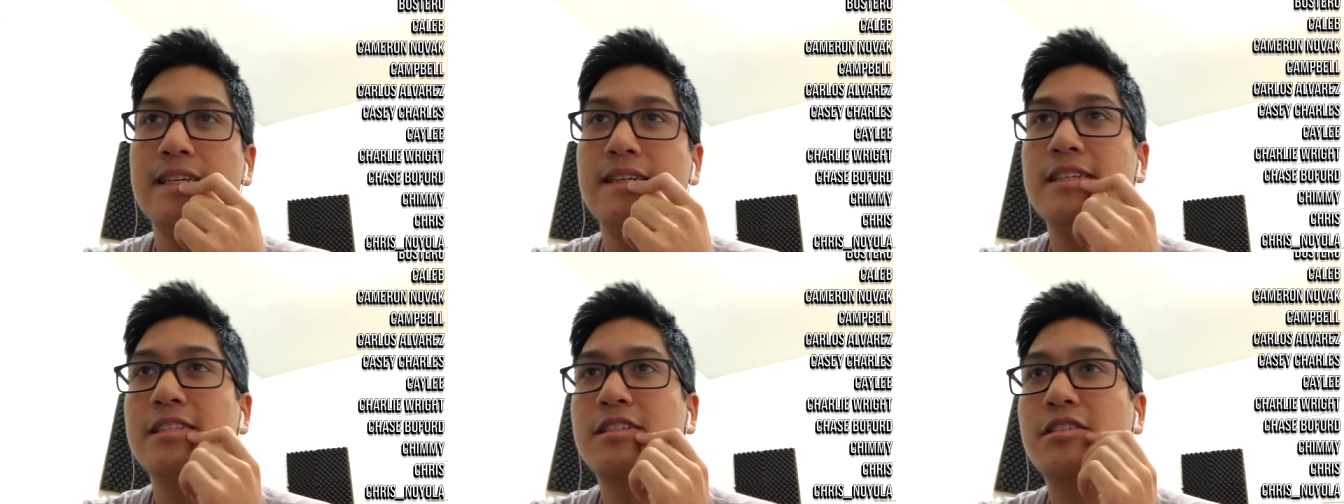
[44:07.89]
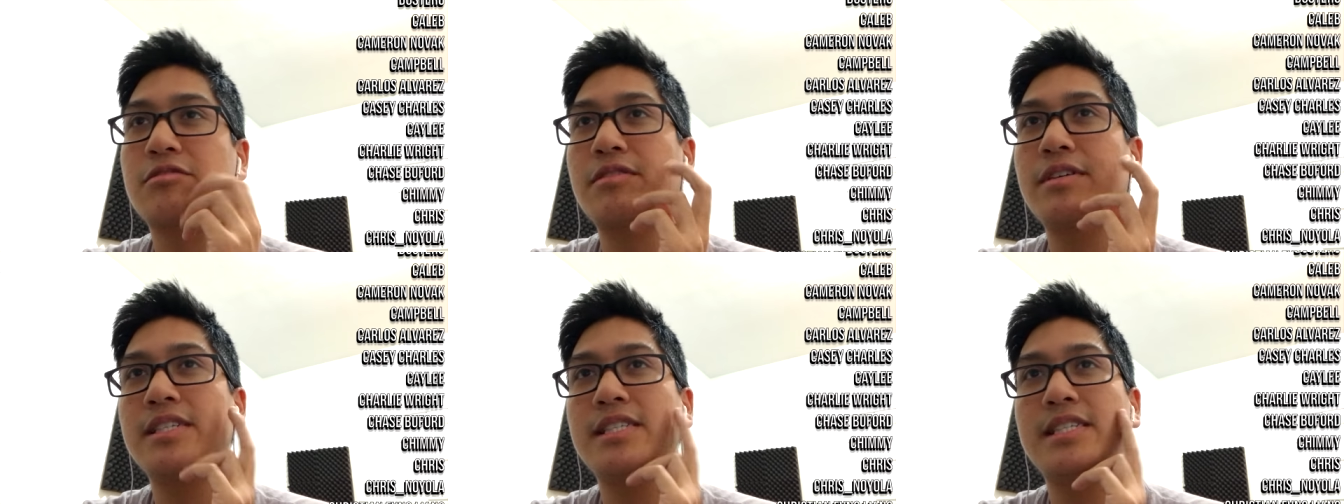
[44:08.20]
it's
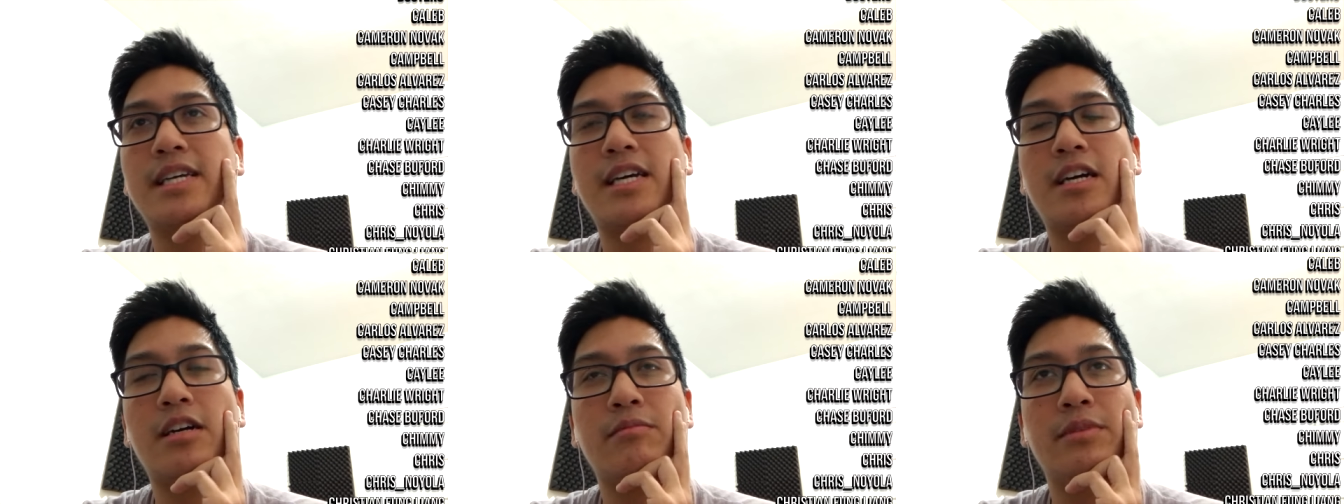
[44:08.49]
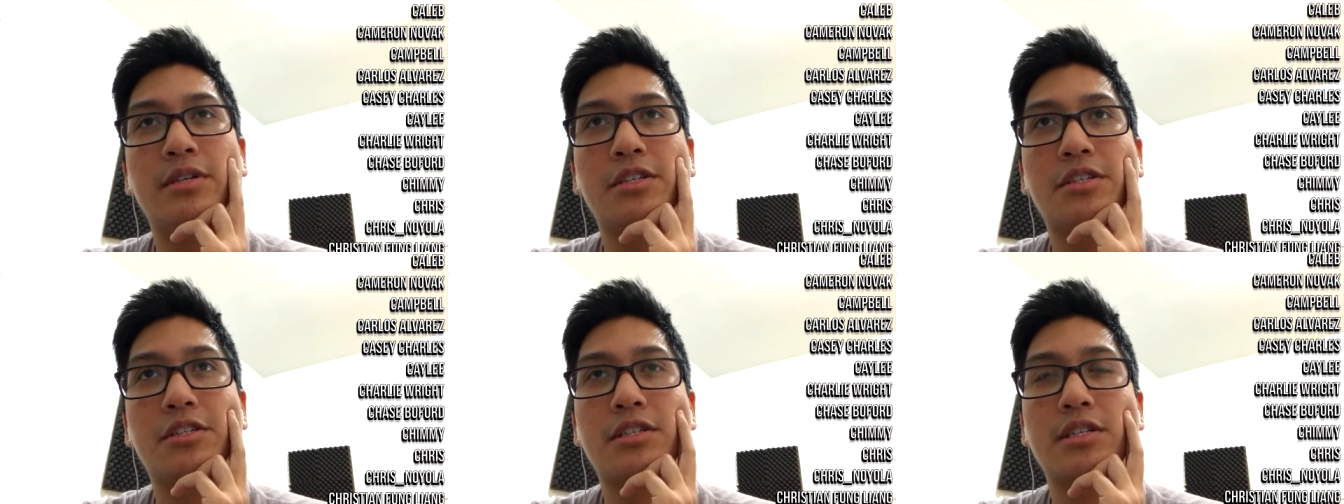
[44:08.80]
crazy how
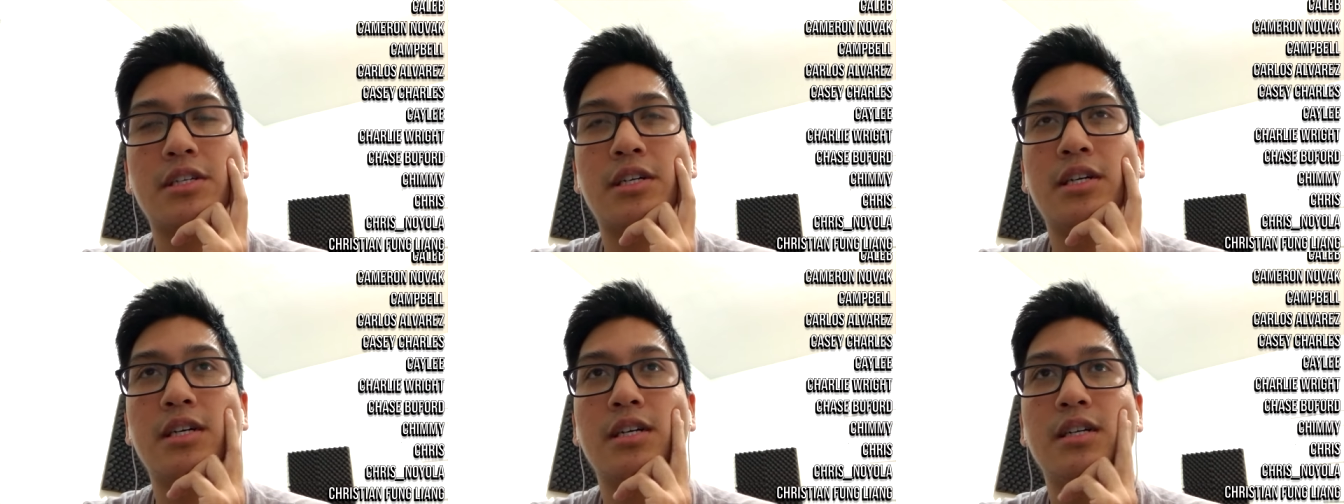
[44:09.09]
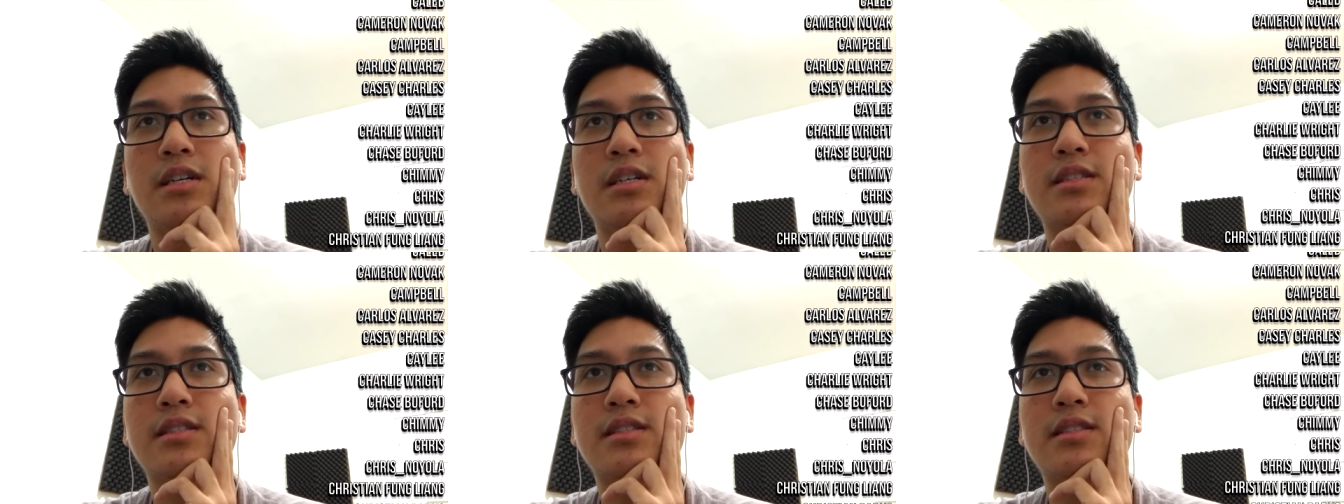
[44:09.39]
much
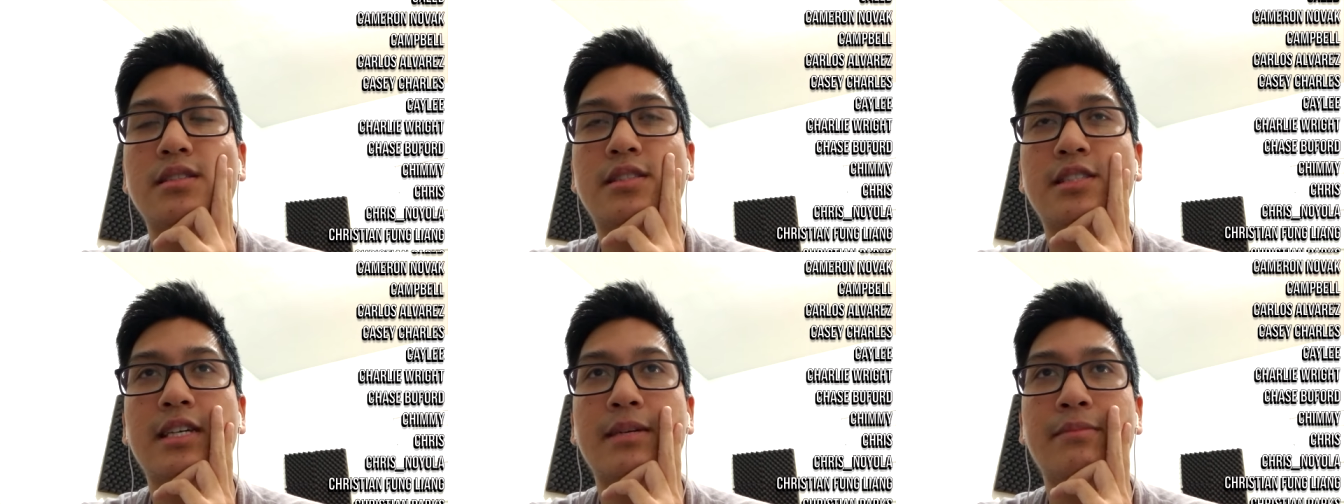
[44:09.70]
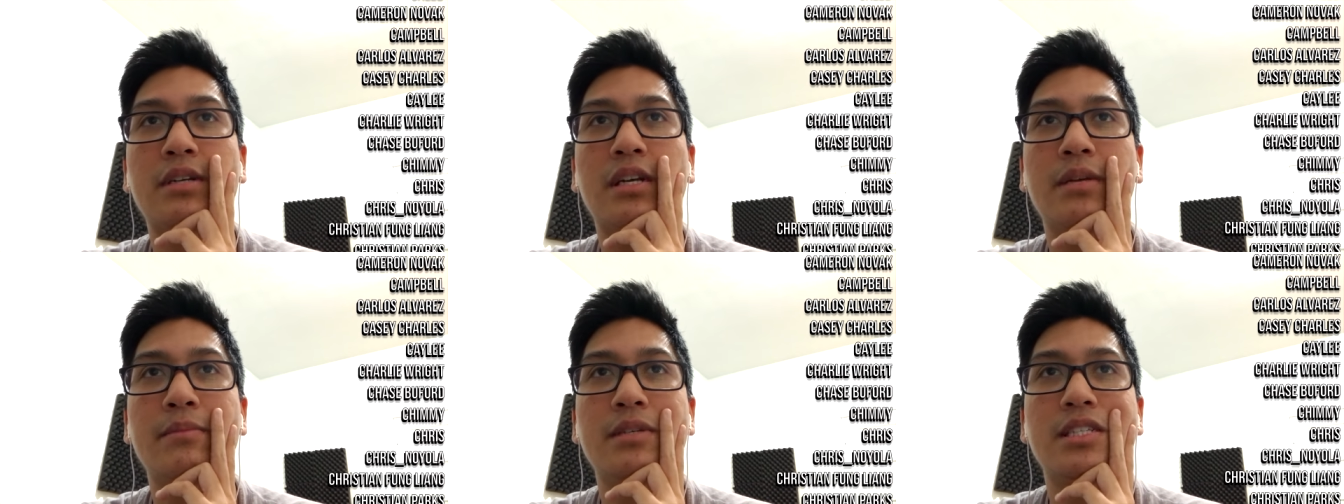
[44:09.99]
uh, Sam
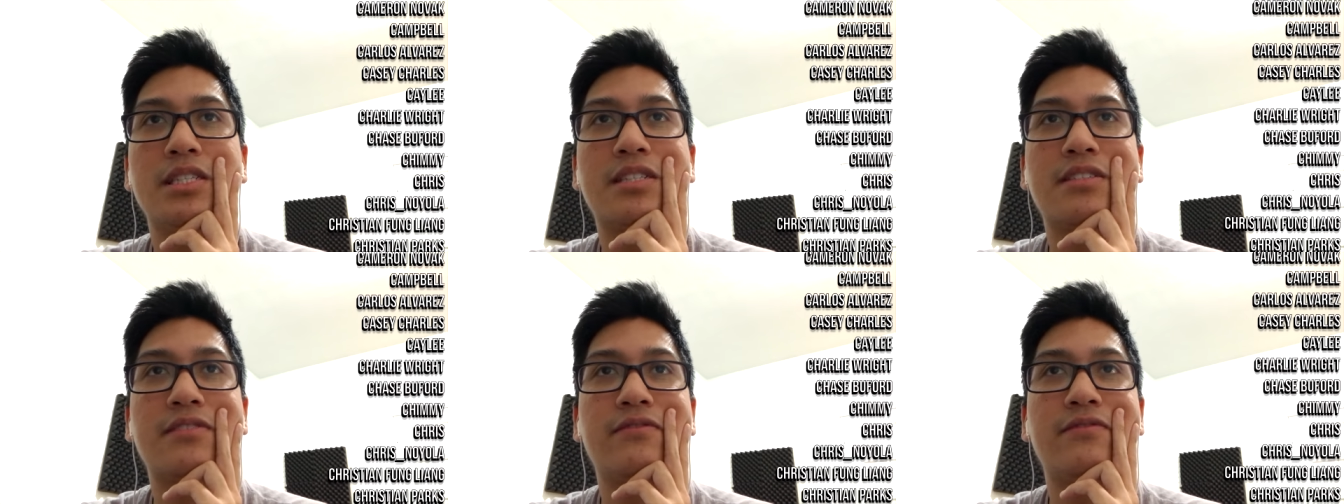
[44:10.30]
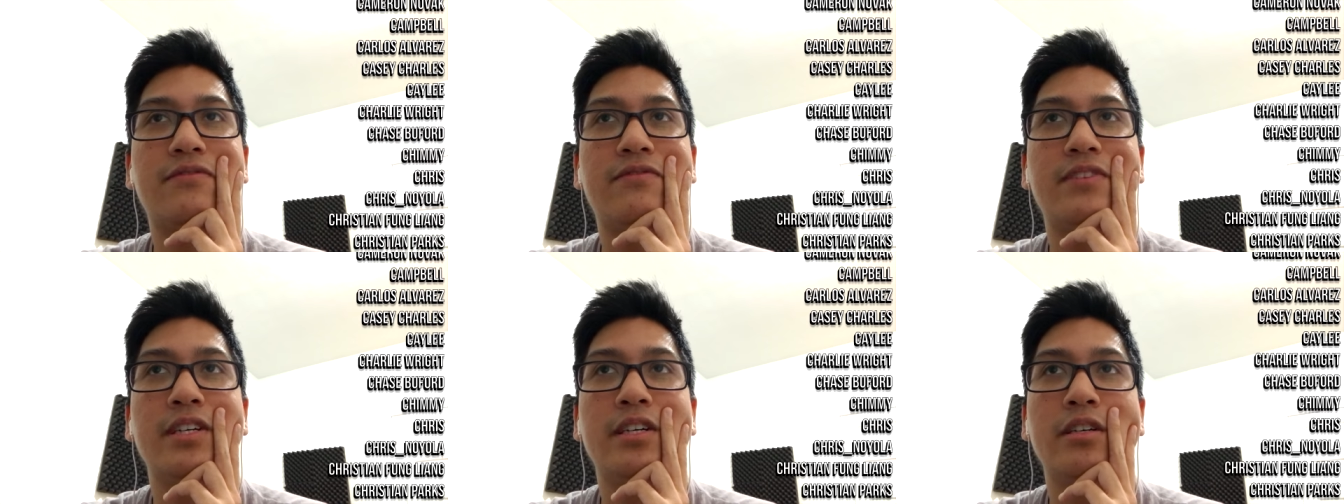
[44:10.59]
Raimi's
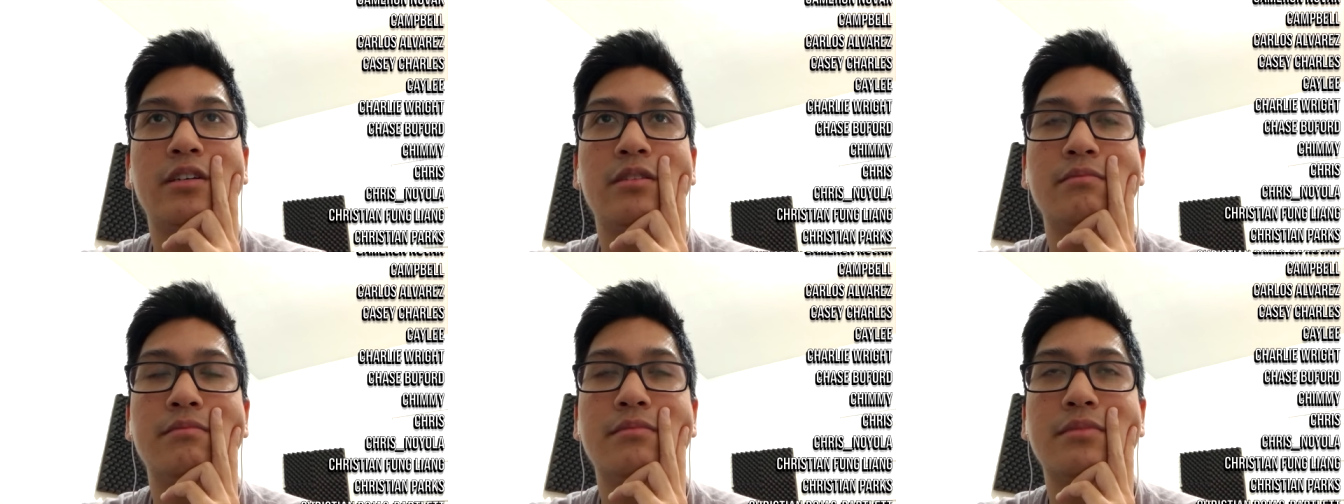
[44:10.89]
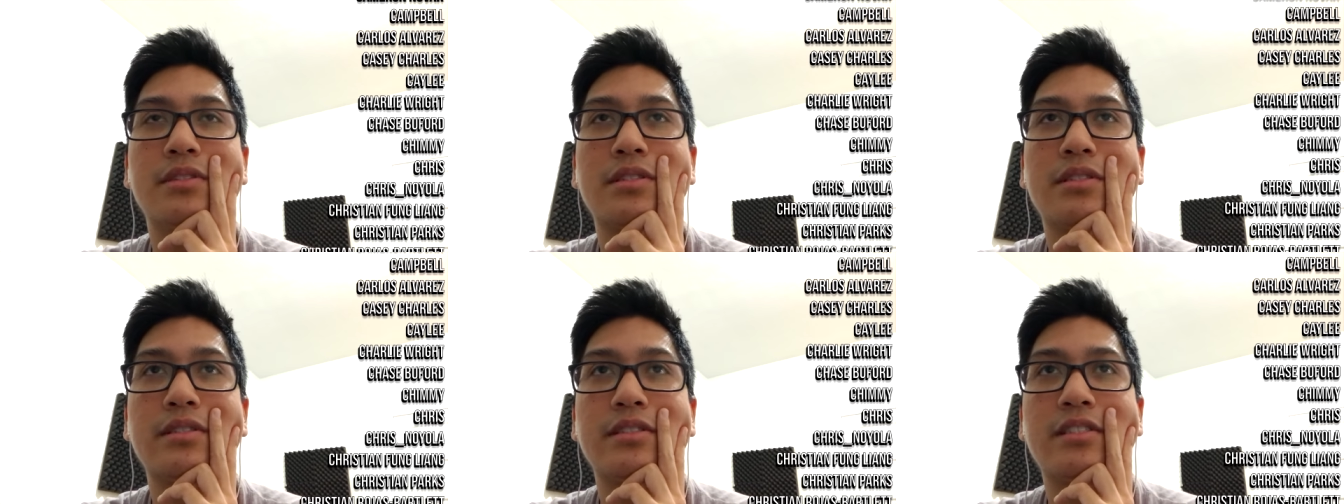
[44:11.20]
films,